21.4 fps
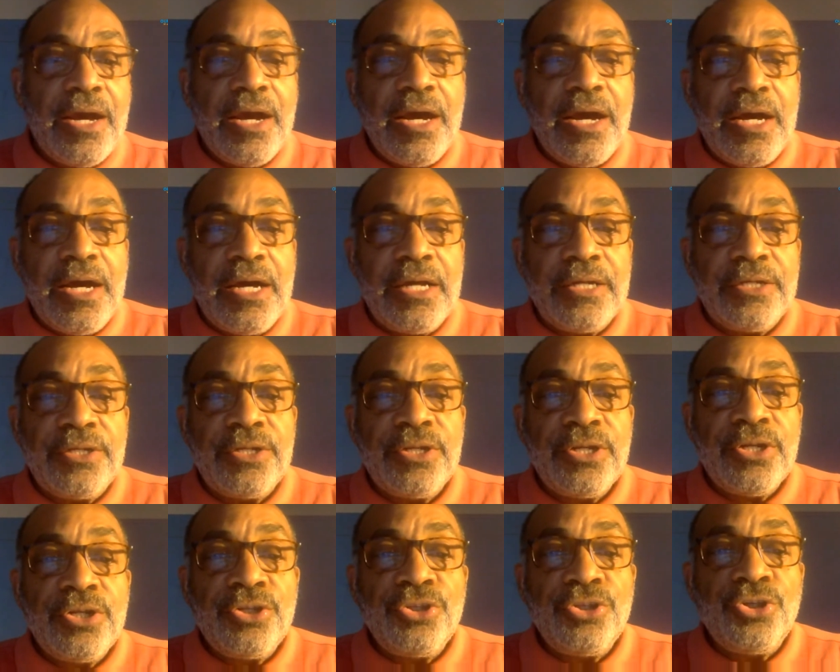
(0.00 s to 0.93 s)
on
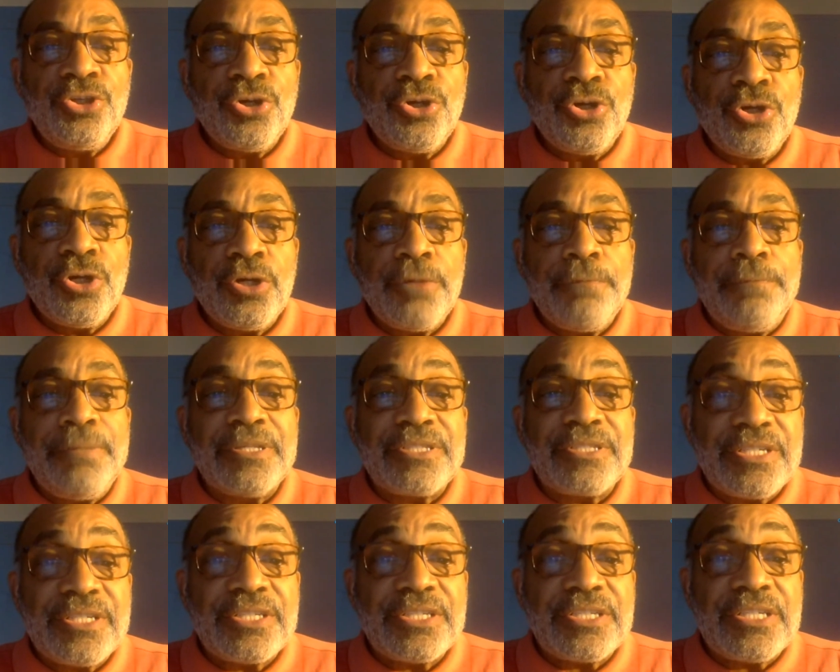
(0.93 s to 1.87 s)
your
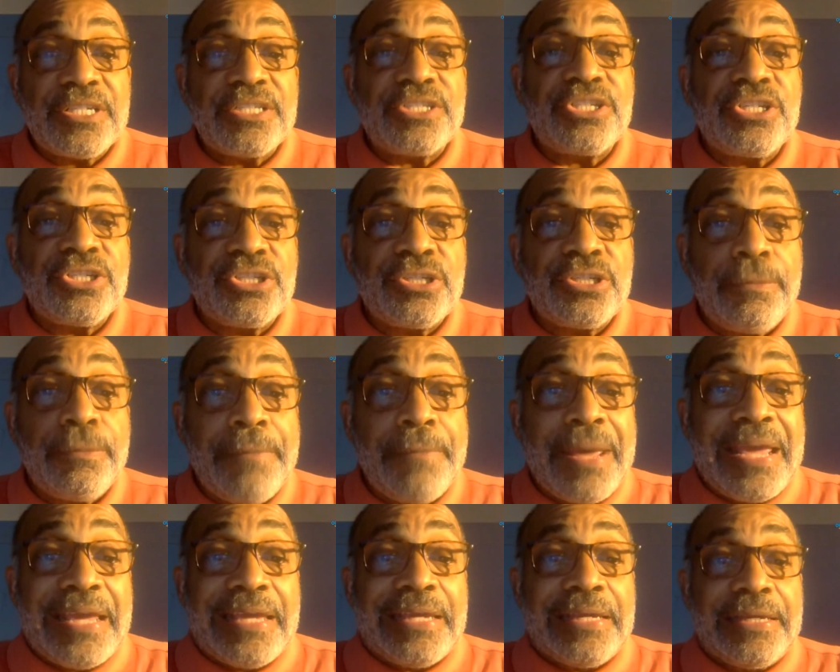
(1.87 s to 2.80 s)
business decision
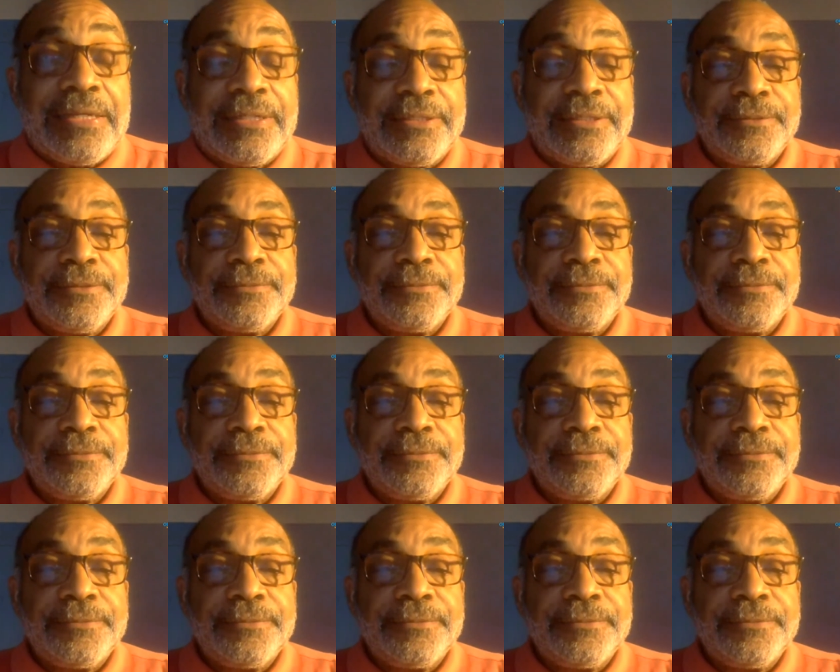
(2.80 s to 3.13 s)
making.